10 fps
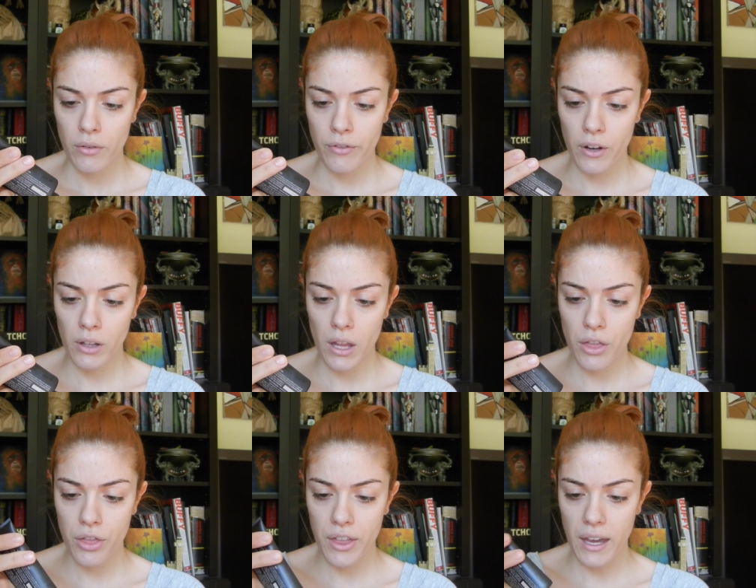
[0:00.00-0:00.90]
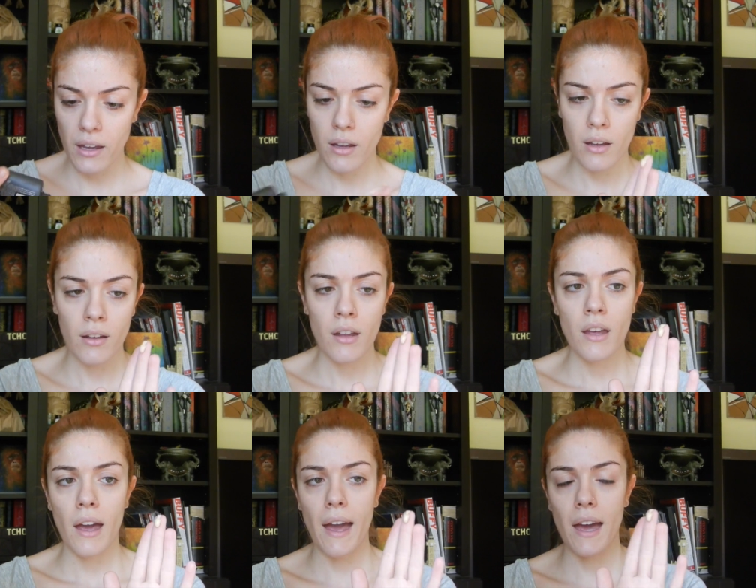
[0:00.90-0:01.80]
fairly thick,
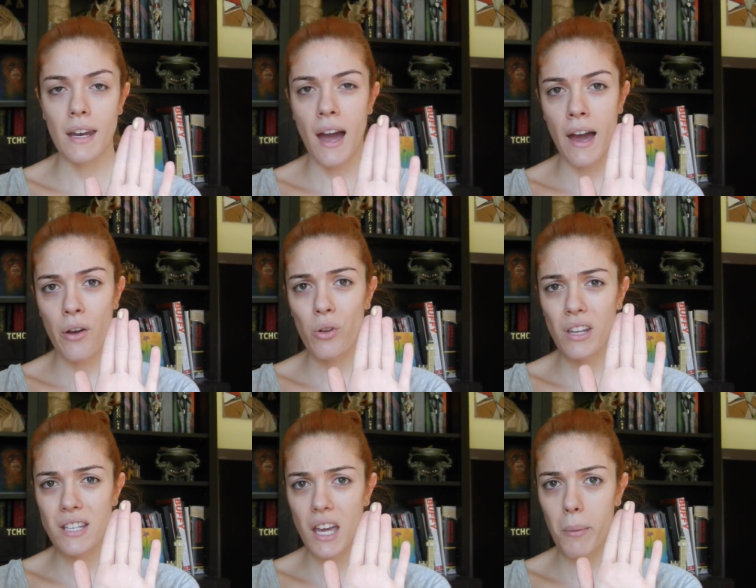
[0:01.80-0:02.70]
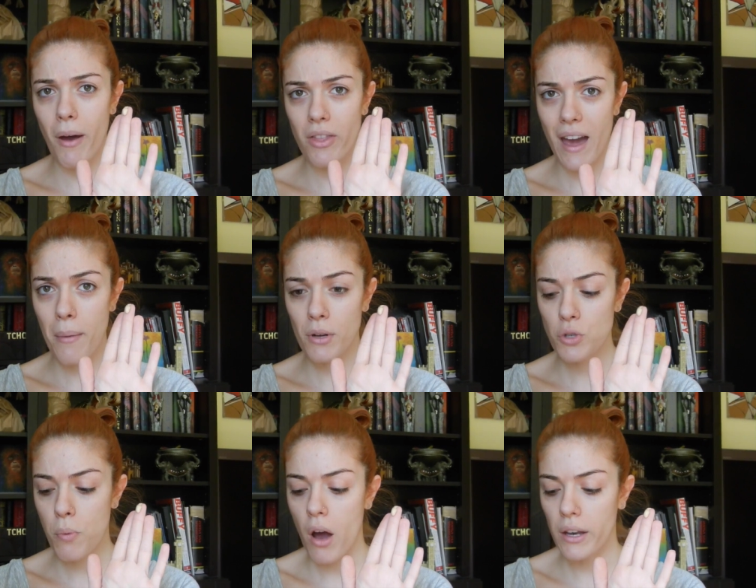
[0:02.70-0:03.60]
and I only take about that
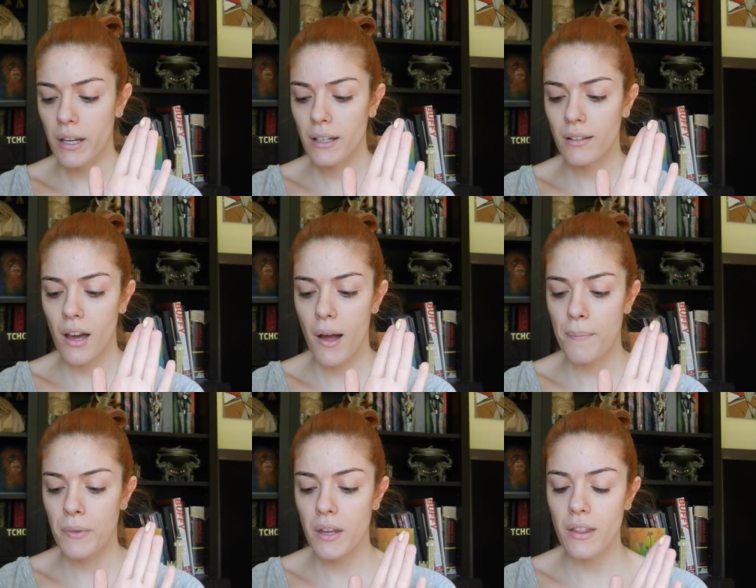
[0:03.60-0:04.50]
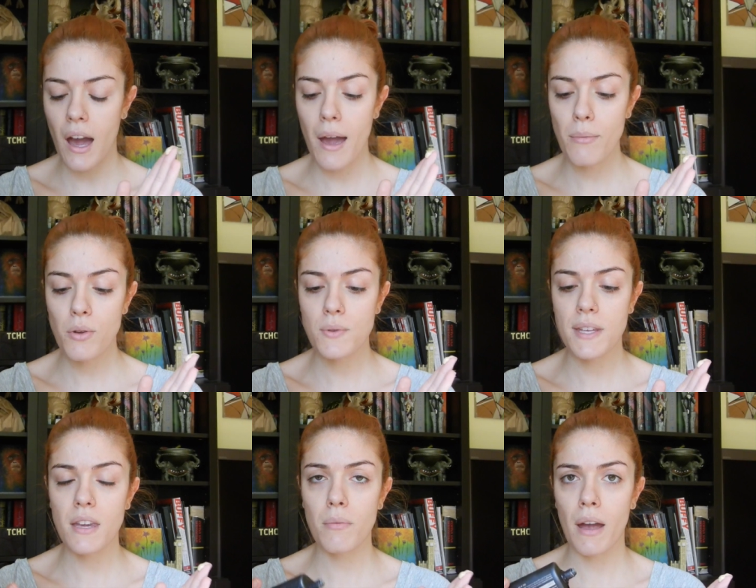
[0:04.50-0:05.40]
much product. I'm
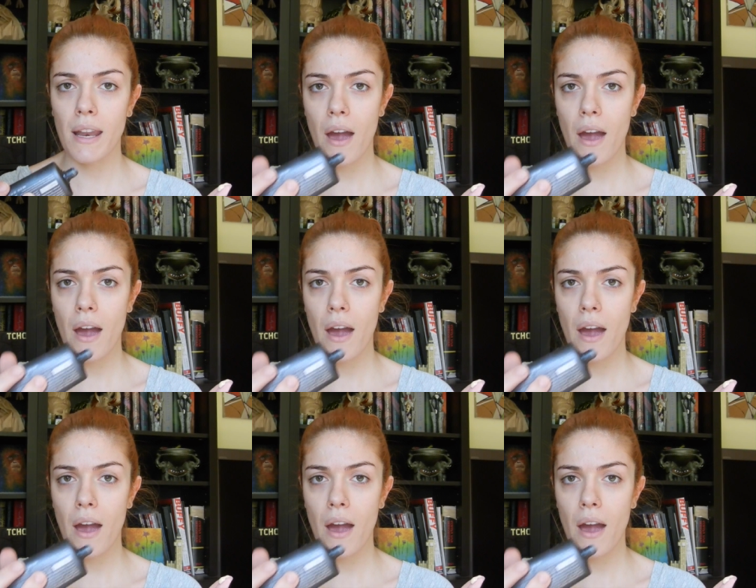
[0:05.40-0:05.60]
using it right